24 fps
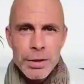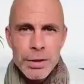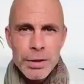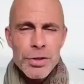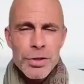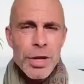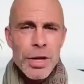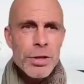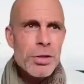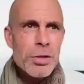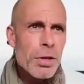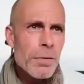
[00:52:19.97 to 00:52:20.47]
and
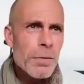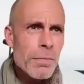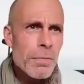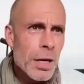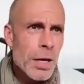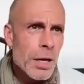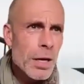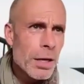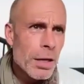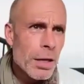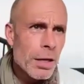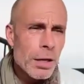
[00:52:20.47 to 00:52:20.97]
say to
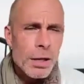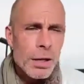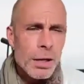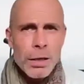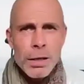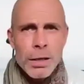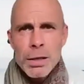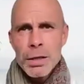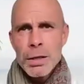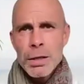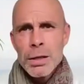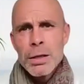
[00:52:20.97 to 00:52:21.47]
them,
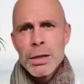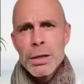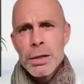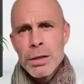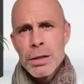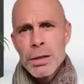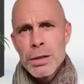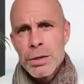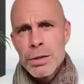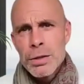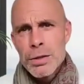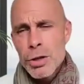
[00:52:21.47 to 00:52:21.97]

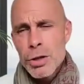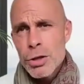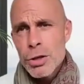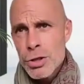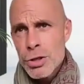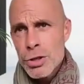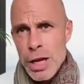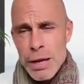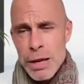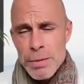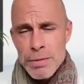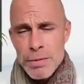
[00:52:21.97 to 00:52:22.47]

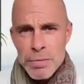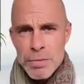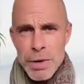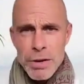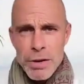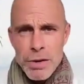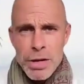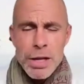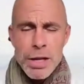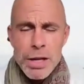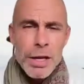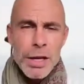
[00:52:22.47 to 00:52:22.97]
John, James,
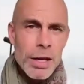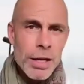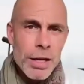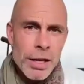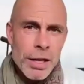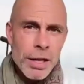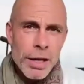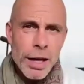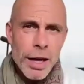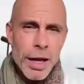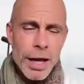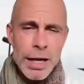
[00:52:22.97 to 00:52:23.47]
Mary,
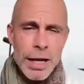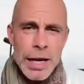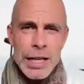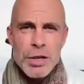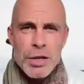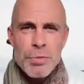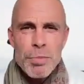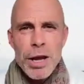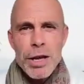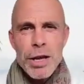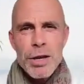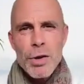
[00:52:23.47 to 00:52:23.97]
I'd like
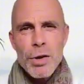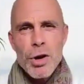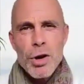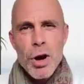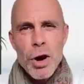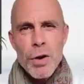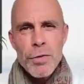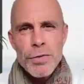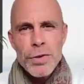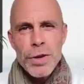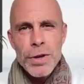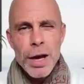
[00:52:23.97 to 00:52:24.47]
to buy you a
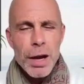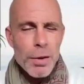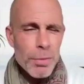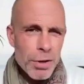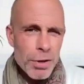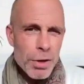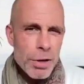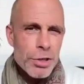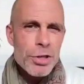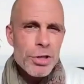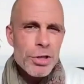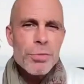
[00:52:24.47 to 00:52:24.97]
coffee. I
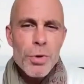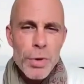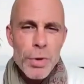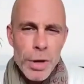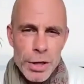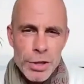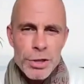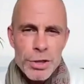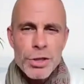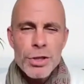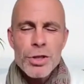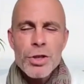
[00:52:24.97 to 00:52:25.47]
want to ask some
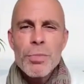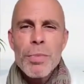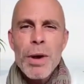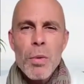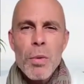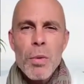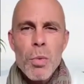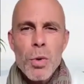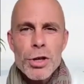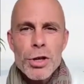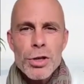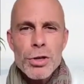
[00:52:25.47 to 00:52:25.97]
questions
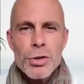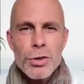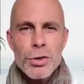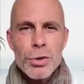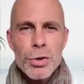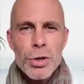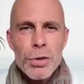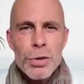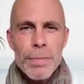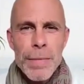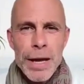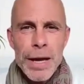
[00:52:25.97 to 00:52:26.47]
about what you
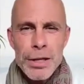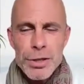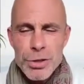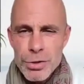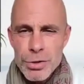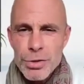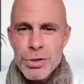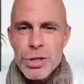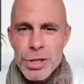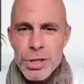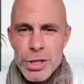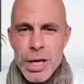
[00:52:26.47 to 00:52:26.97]
do that makes
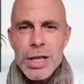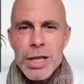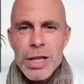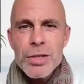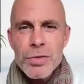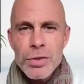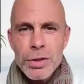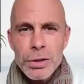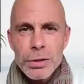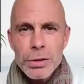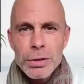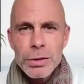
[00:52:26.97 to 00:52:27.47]
you
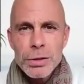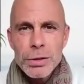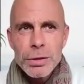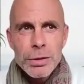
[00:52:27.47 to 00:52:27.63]
successful.